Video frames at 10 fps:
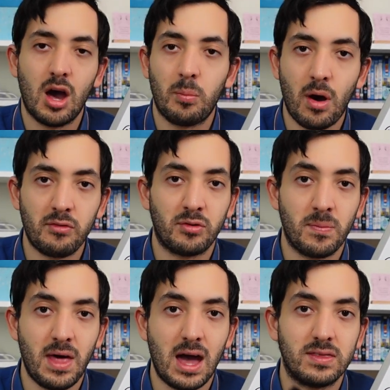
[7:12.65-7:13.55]
Apart
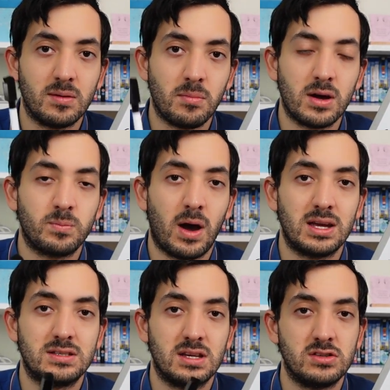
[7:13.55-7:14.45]
from that, the magpie
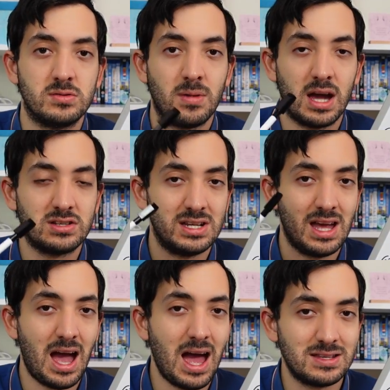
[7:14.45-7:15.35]
syndrome actually
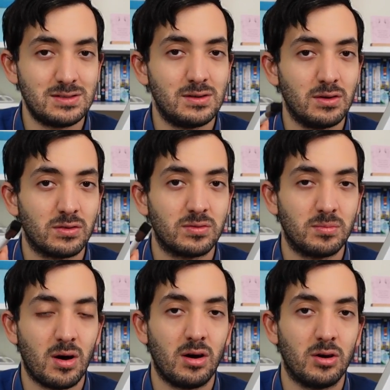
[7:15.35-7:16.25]
adds to your
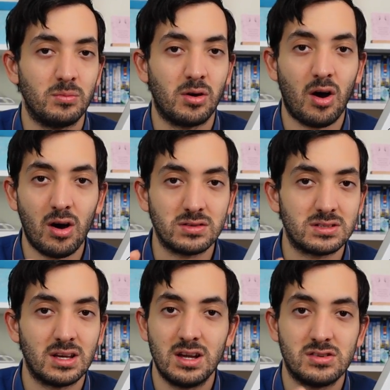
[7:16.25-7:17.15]
smart home
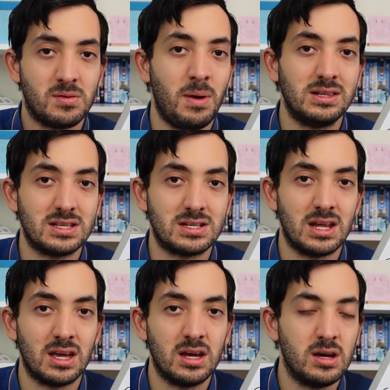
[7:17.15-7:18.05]
cost
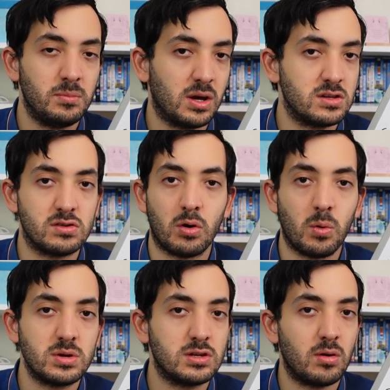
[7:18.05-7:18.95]
tremendously because you're
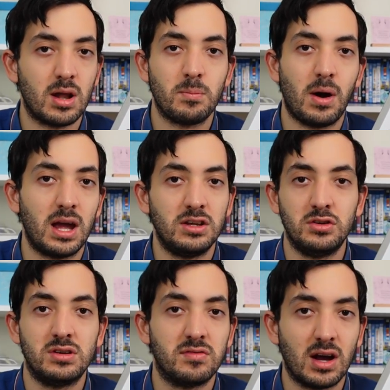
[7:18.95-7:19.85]
always going out buying
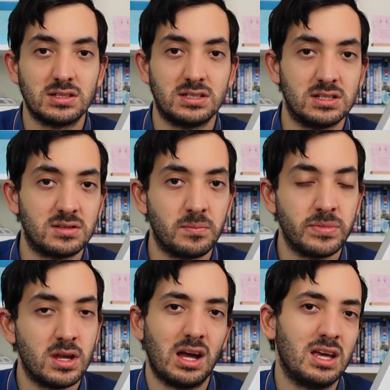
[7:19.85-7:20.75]
new devices.
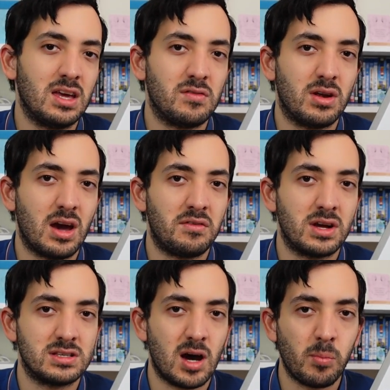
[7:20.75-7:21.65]
I can give you another
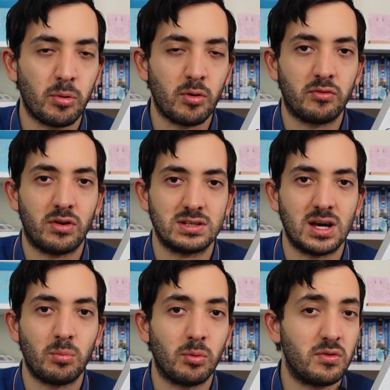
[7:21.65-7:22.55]
example, for
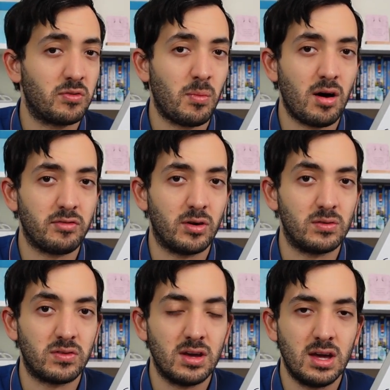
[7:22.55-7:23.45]
example, with
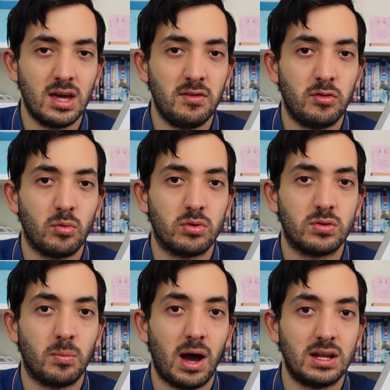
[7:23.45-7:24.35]
smartphones. If you were
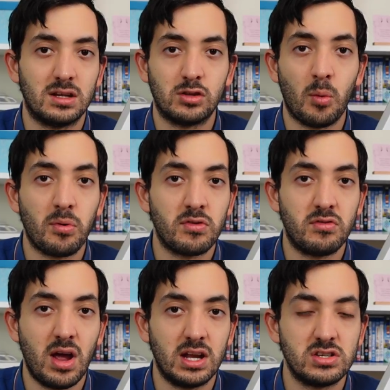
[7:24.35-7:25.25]
to buy the top of the
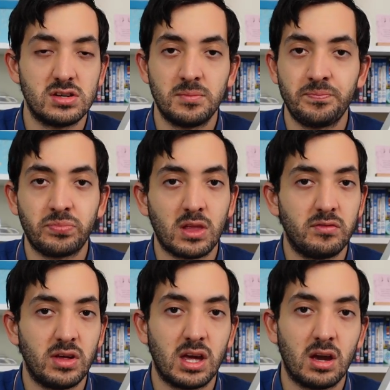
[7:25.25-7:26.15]
range,
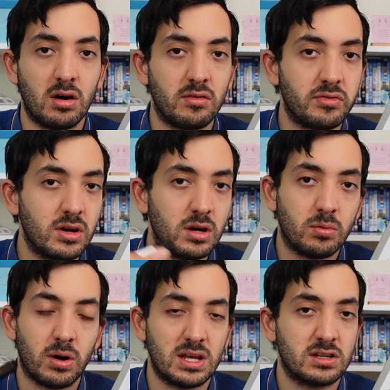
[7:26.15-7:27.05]
thinking of,
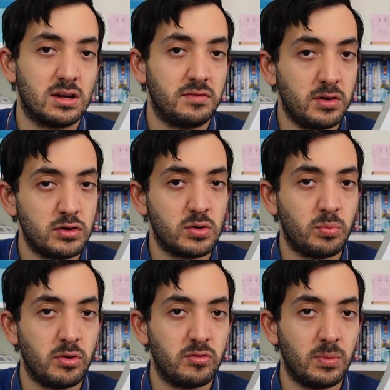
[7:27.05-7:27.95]
well, that's going to
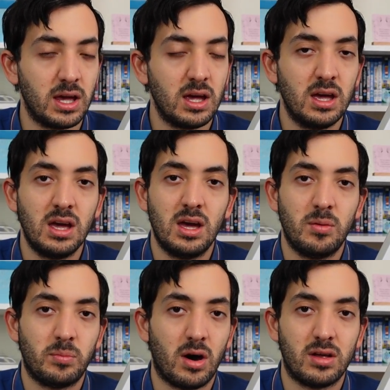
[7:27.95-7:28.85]
future-proof me,
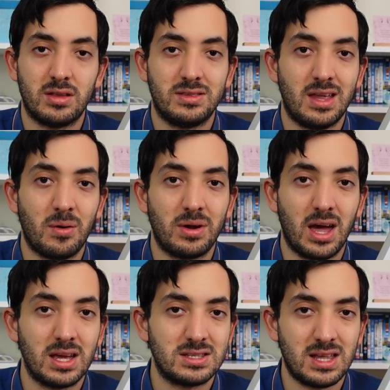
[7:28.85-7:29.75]
but
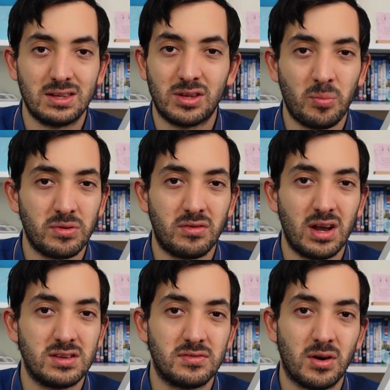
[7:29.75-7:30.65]
nowadays that top of the
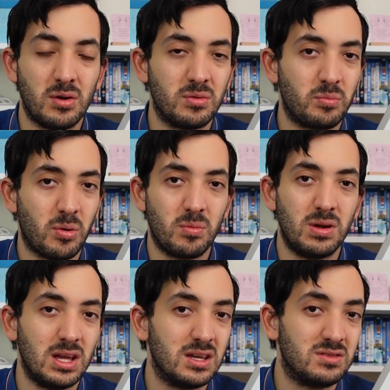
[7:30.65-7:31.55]
range phone
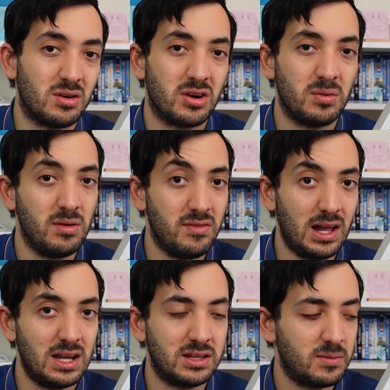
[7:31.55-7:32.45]
probably is not going to be
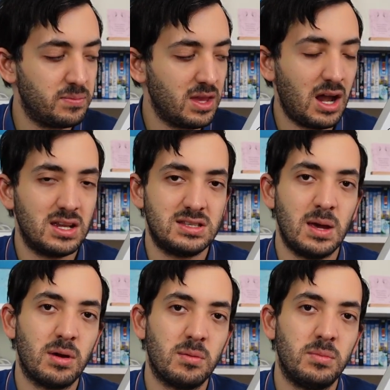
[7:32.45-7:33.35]
valid. And the
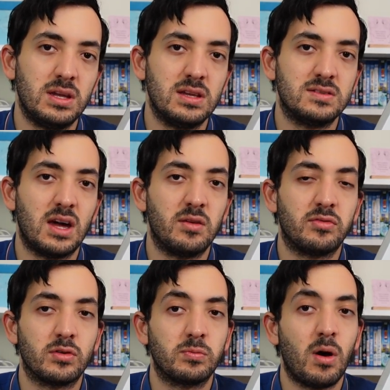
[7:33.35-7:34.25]
same can be said
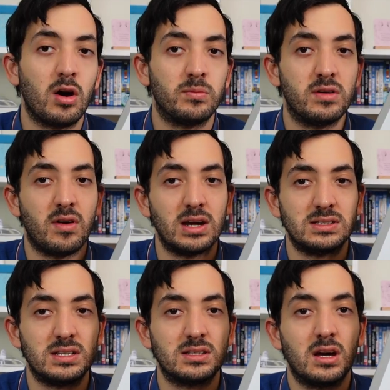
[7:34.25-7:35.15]
for smart home
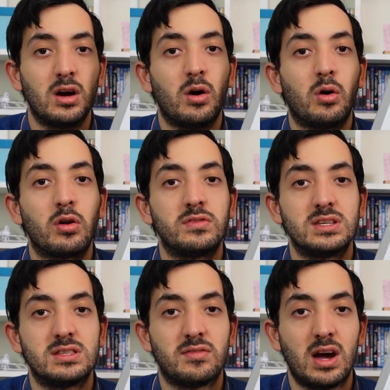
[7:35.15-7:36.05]
devices. All of
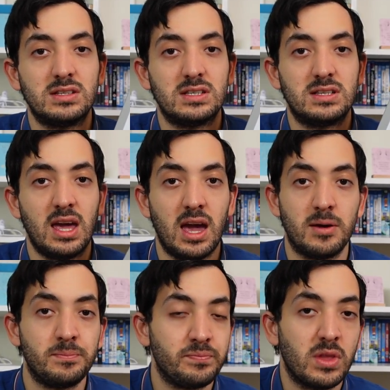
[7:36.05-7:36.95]
these devices here,
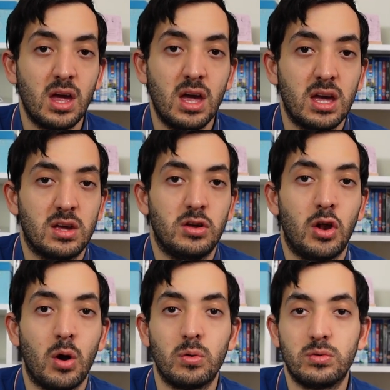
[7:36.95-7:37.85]
you
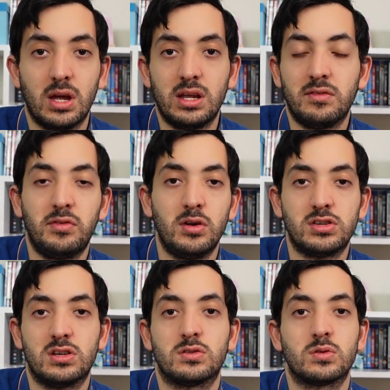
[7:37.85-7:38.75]
know, in the
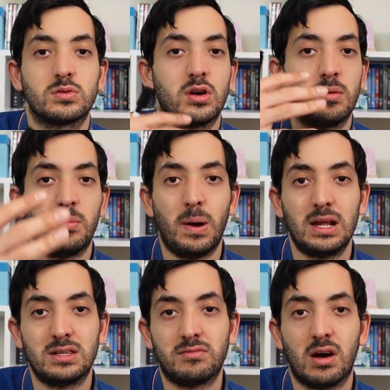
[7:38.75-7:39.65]
future, there's always going to be
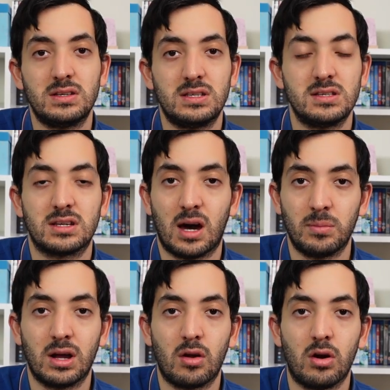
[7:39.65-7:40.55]
better devices
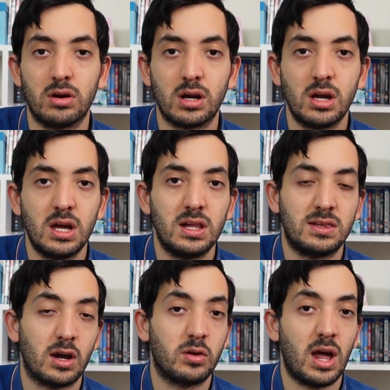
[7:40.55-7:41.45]
coming along
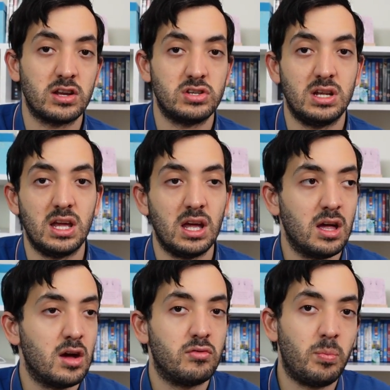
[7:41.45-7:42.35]
that could actually
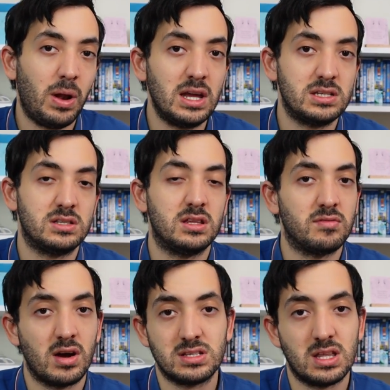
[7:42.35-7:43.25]
replace the
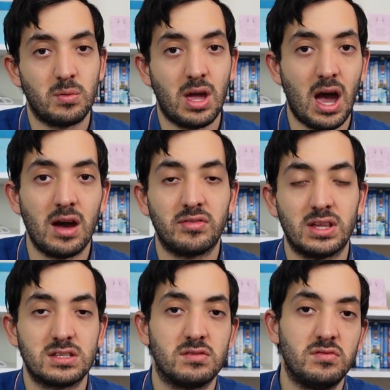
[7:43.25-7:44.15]
devices that we have. And
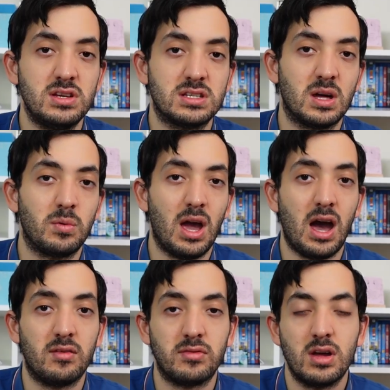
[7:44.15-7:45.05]
that's a risk that we
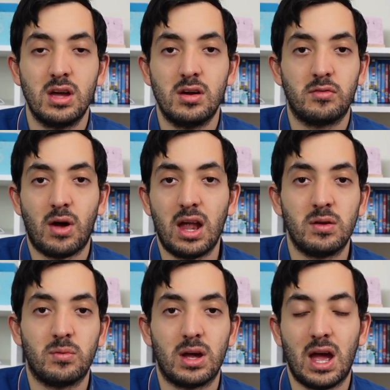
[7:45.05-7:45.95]
have
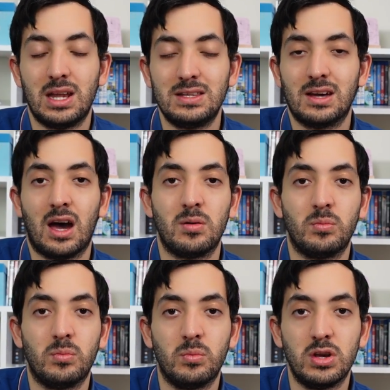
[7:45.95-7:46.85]
anywhere,
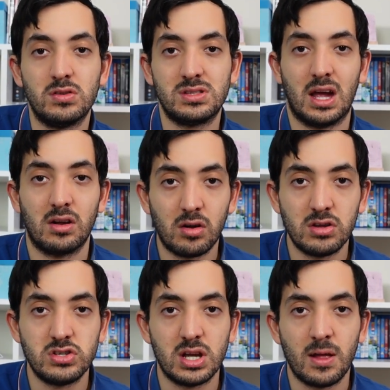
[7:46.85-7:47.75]
anytime we use
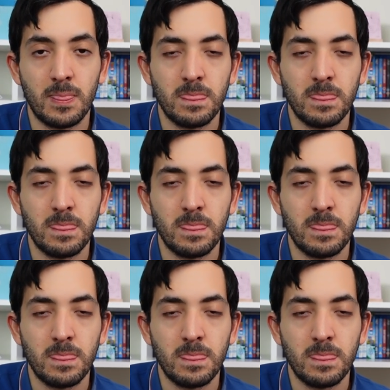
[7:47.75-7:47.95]
technology.